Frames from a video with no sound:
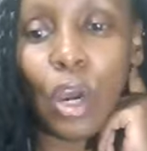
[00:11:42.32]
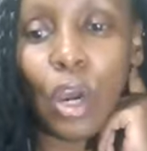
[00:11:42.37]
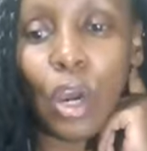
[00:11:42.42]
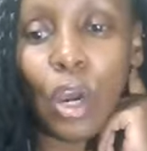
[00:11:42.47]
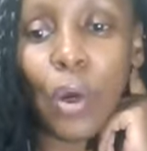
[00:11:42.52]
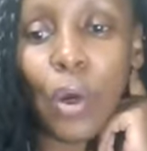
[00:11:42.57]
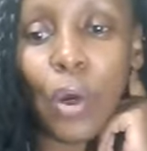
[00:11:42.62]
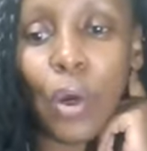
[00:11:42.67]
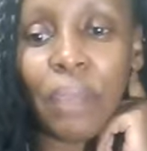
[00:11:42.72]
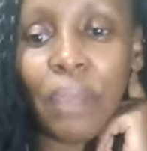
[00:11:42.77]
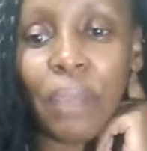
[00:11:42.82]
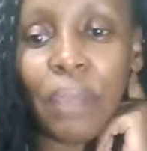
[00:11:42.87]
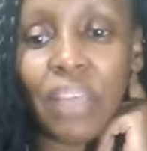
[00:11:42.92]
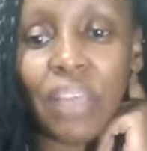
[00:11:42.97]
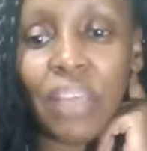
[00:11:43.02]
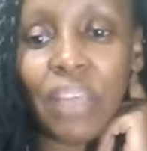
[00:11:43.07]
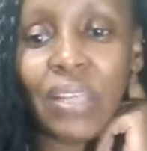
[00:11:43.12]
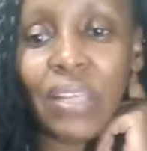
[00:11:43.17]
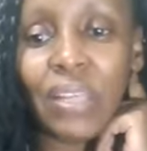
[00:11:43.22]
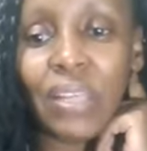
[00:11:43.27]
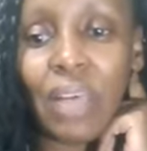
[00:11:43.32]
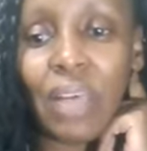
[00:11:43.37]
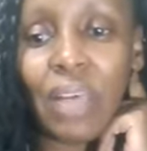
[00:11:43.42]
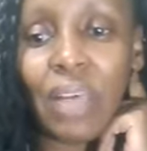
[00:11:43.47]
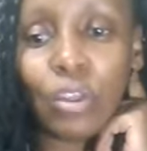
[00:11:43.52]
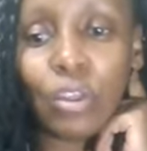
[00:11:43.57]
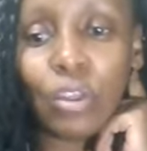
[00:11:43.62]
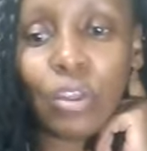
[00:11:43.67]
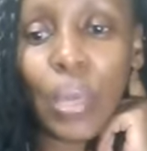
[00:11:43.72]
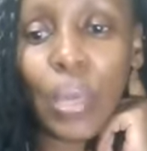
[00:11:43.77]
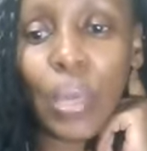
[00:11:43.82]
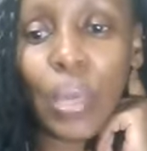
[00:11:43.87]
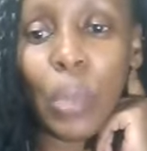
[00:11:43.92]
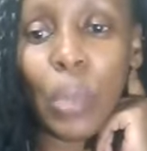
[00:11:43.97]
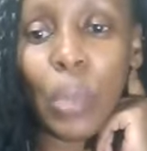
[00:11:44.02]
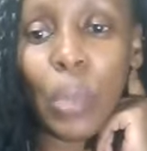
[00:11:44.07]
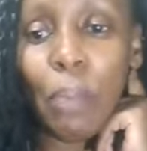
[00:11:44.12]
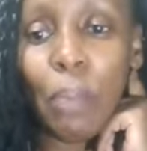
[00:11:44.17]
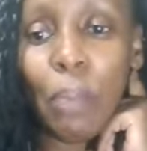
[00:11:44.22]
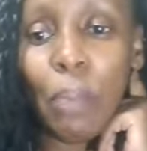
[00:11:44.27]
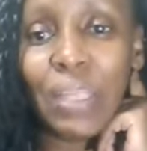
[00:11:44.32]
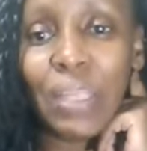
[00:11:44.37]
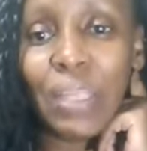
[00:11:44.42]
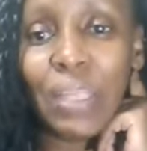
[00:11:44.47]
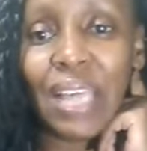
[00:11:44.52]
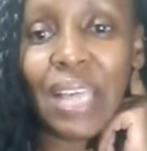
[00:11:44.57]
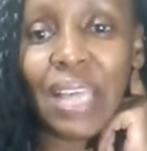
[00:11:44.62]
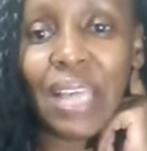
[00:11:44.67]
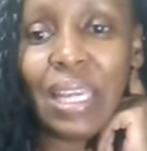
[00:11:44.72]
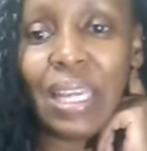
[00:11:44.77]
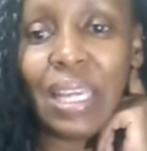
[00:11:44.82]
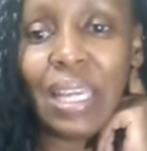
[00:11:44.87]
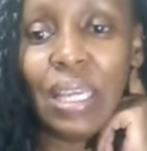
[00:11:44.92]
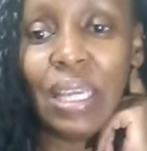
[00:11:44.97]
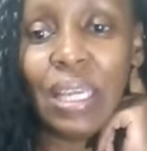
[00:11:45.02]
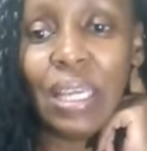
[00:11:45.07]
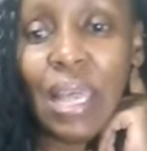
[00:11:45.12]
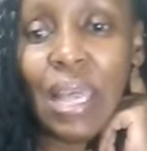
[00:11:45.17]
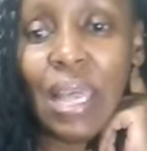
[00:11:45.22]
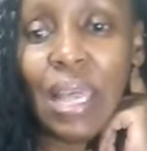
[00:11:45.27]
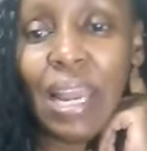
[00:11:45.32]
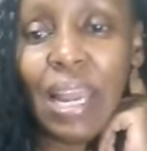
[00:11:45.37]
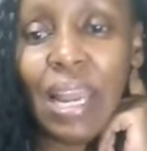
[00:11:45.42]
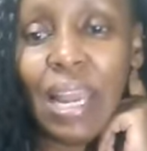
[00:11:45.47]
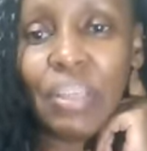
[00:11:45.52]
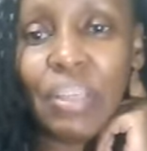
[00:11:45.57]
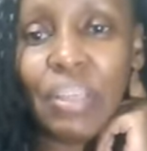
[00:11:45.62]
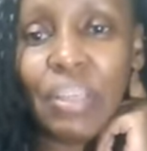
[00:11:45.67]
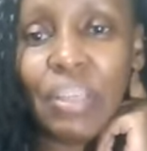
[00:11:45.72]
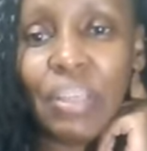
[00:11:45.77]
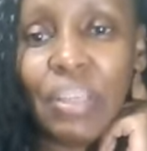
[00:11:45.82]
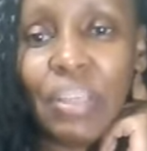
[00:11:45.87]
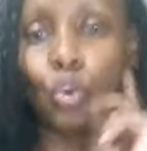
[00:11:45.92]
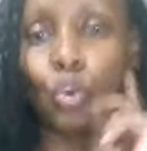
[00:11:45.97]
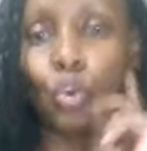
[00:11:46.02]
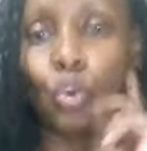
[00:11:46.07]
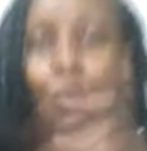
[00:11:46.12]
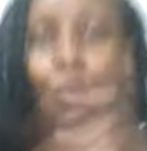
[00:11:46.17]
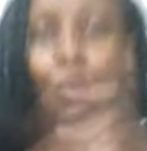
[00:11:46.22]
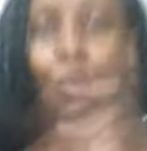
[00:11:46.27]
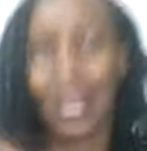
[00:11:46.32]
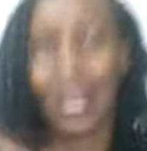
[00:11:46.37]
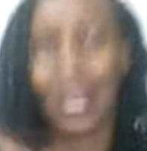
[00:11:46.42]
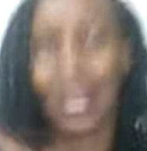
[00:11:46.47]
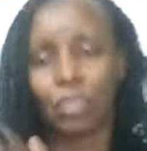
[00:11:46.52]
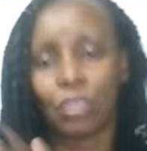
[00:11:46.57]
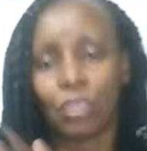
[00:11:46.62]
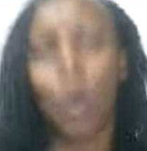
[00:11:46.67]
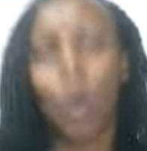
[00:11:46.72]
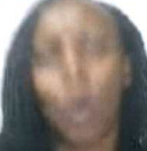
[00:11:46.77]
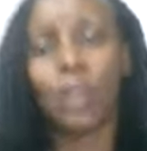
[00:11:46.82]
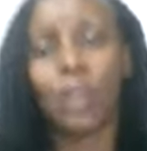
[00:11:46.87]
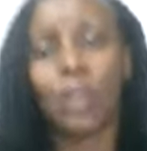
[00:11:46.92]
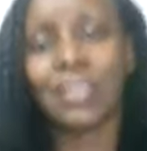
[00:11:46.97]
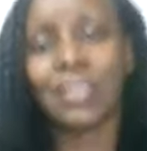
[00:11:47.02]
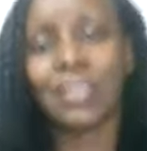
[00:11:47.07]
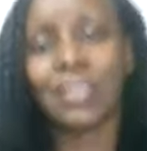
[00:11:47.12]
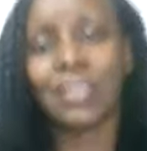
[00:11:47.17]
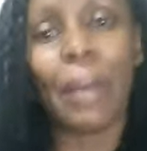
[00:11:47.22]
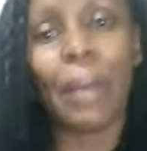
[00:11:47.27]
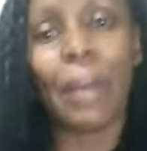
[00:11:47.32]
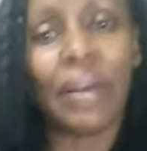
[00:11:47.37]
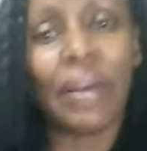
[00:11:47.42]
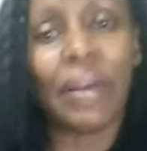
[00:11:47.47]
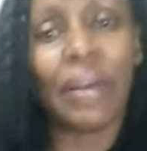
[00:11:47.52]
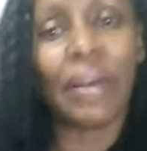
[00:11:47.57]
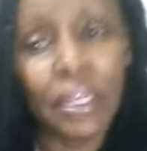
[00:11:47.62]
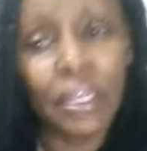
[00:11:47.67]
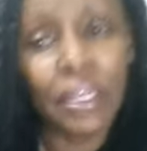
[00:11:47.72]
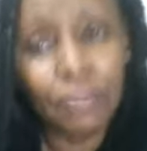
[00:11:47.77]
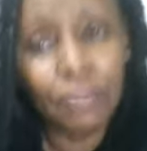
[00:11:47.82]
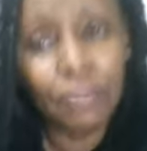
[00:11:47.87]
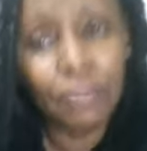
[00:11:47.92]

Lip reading: Okay, sawa. So anyway, basically, let me just do a small summary